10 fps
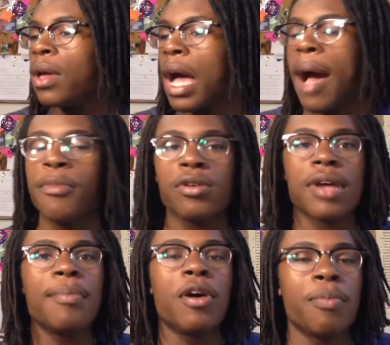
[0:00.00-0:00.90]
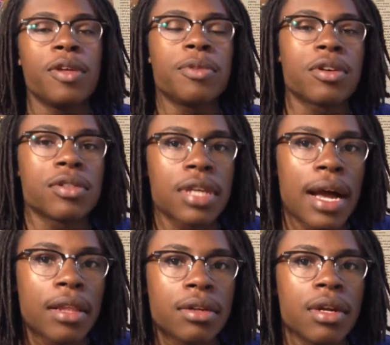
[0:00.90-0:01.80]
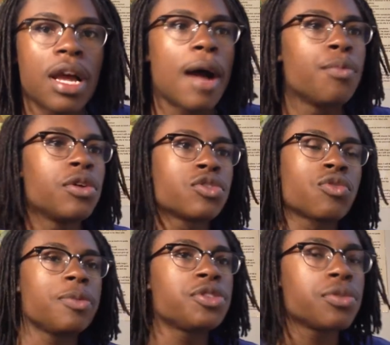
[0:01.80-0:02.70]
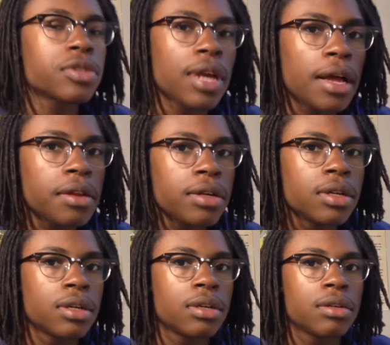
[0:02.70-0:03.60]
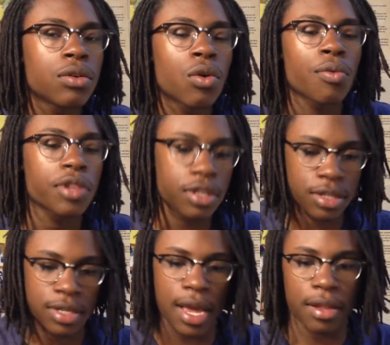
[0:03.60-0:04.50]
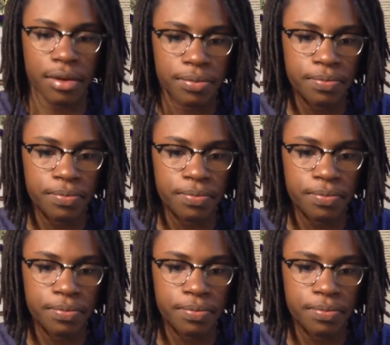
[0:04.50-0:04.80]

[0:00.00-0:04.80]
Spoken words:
I'm no biblical scholar. I'm no scriptural scholar or religious scholar.